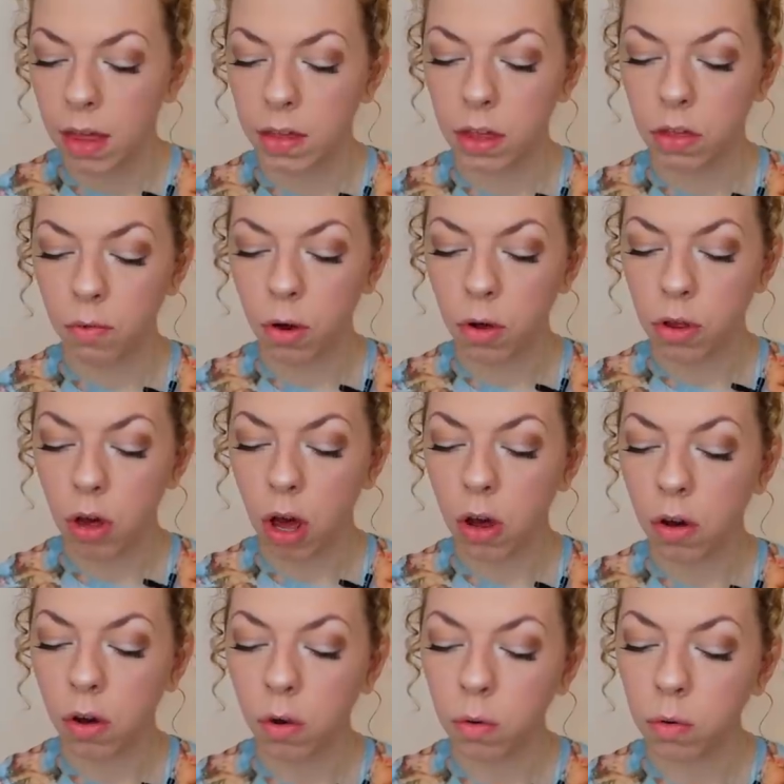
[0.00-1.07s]
The throat
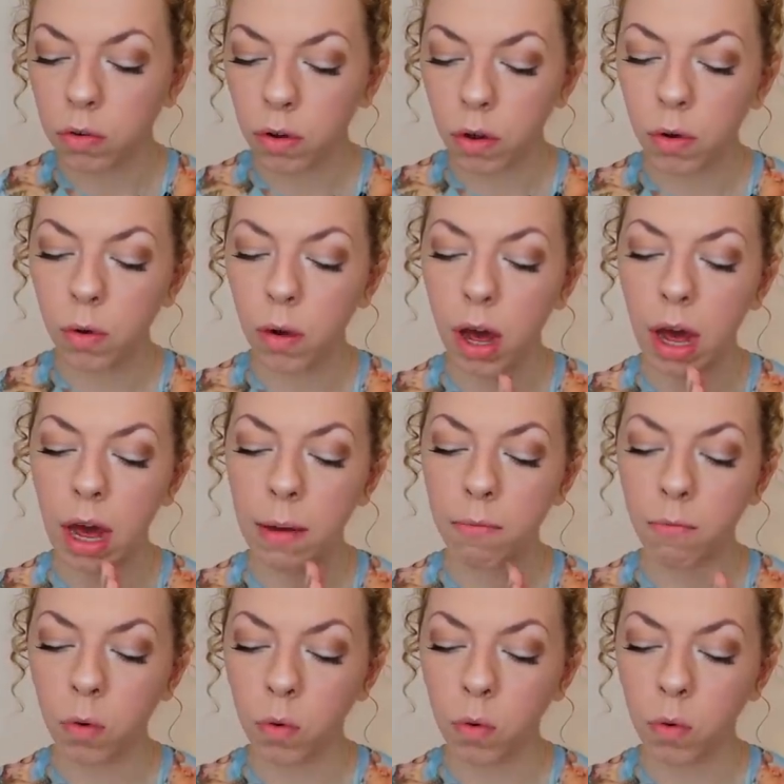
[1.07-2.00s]
chakra also um,